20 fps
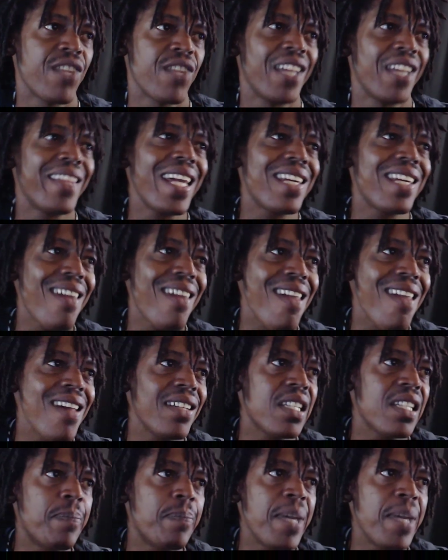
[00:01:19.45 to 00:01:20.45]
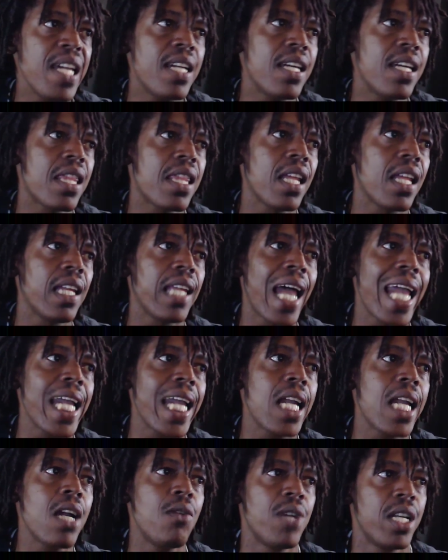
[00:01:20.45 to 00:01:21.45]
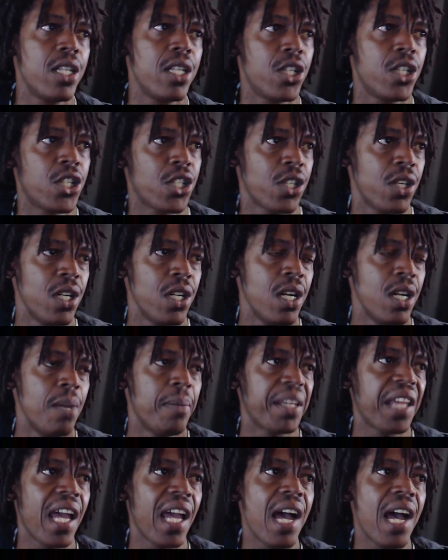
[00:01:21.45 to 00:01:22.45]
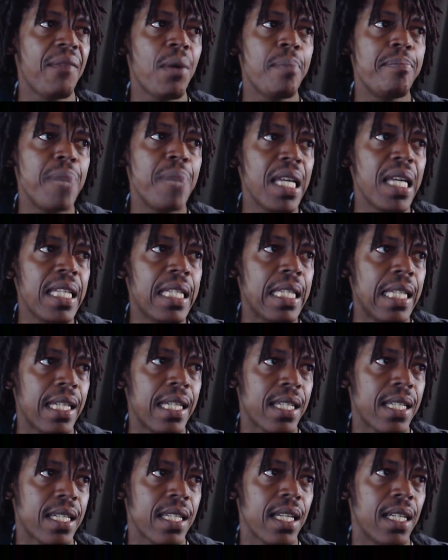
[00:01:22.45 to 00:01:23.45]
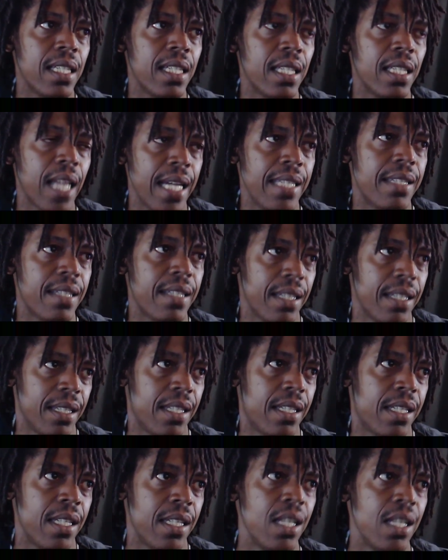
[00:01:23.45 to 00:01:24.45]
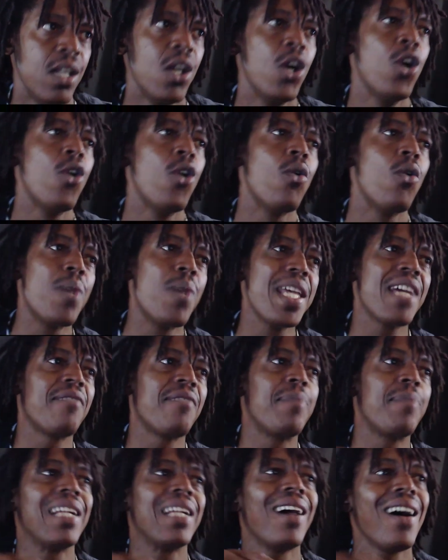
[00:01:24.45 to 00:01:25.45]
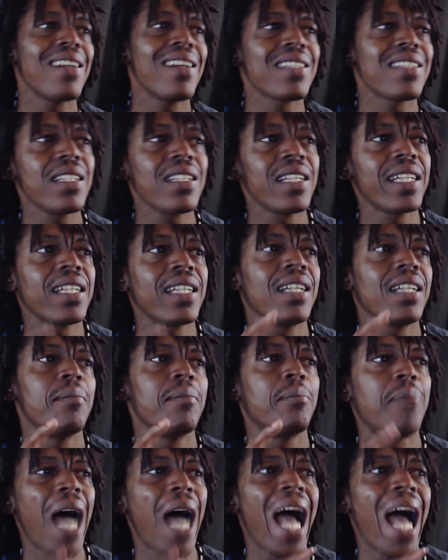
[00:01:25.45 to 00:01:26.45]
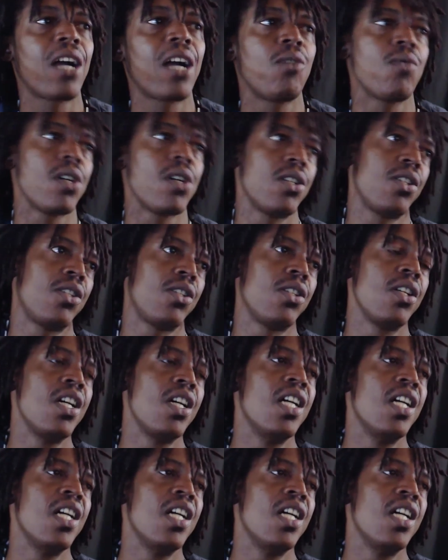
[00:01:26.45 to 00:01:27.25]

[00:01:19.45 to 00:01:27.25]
They can't speak the language, but they have a business license. We have been hustling backwards.